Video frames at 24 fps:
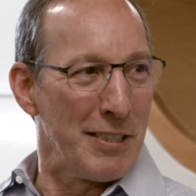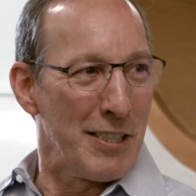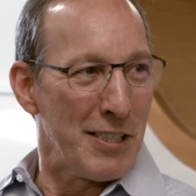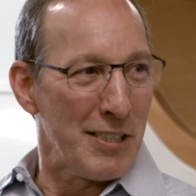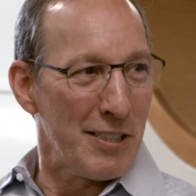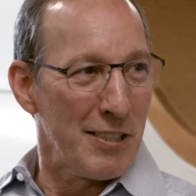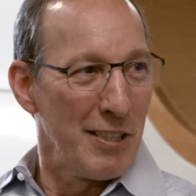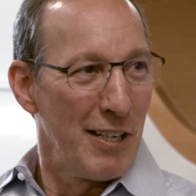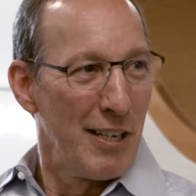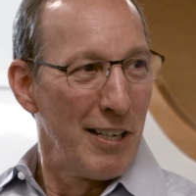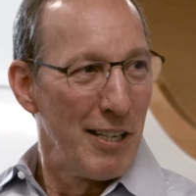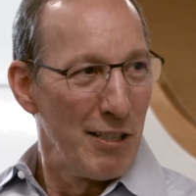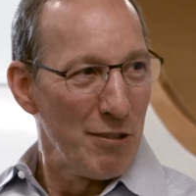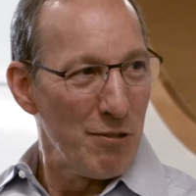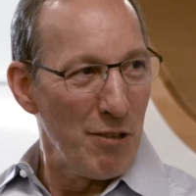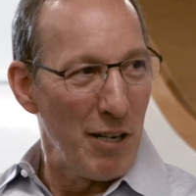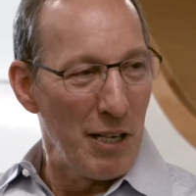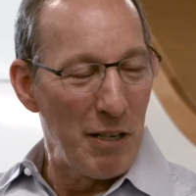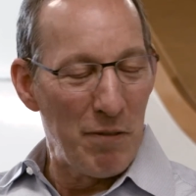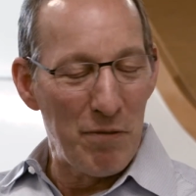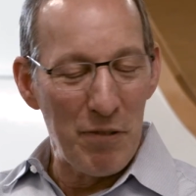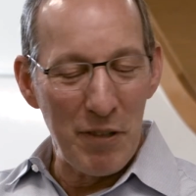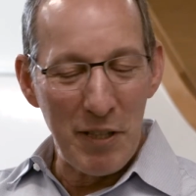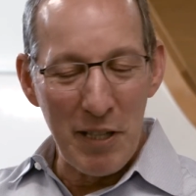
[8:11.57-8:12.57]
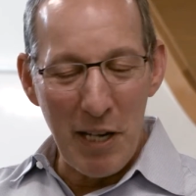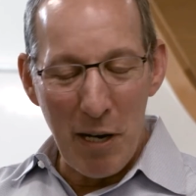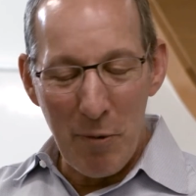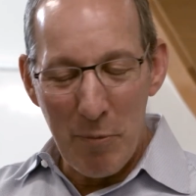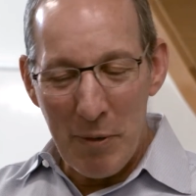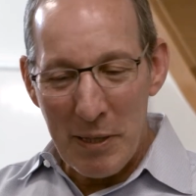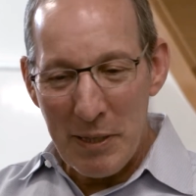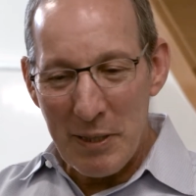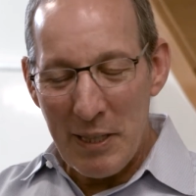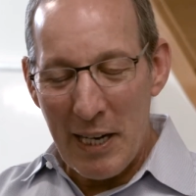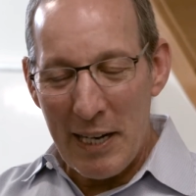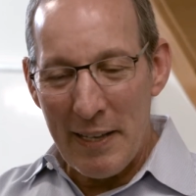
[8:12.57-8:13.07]
We're just trying to figure
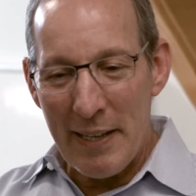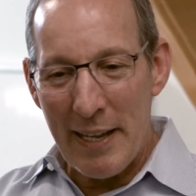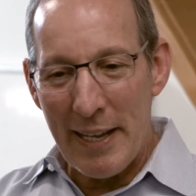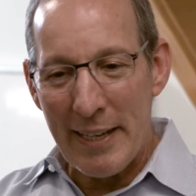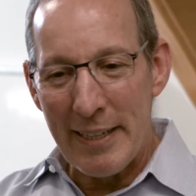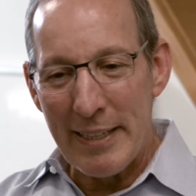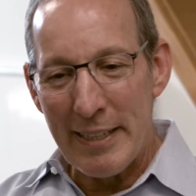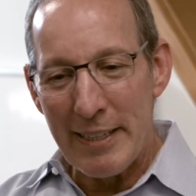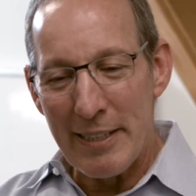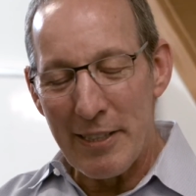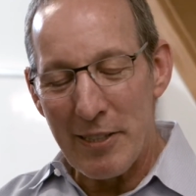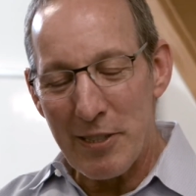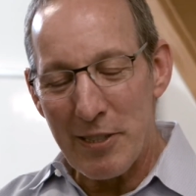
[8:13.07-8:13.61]
out what day that